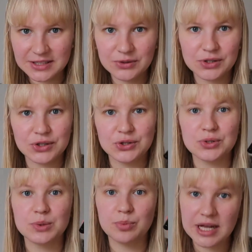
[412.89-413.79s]
You can
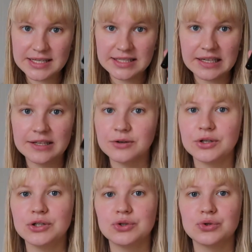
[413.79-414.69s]
choose plastic, you
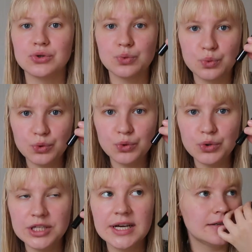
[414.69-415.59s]
can choose
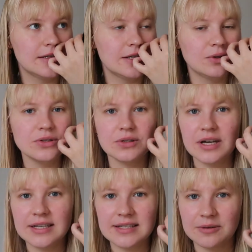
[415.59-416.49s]
wood. They also
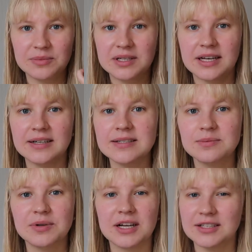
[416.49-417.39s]
had something
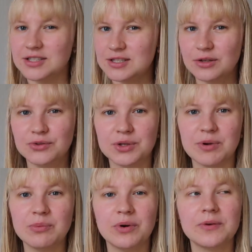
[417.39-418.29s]
else, but I just don't
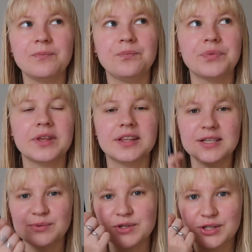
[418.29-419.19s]
remember.
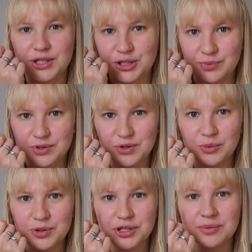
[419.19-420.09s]
This was the cheapest
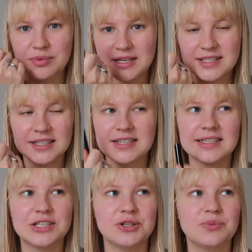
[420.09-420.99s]
option. Plastic
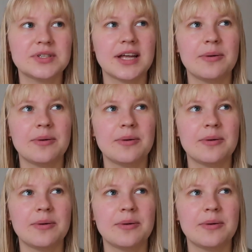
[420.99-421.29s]
is the cheapest.